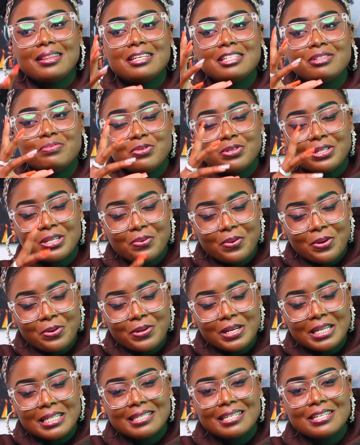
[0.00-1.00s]
There's music
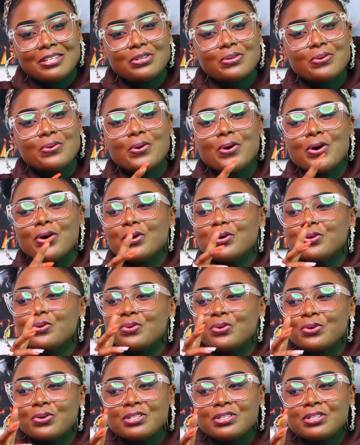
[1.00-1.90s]
when you listen to, you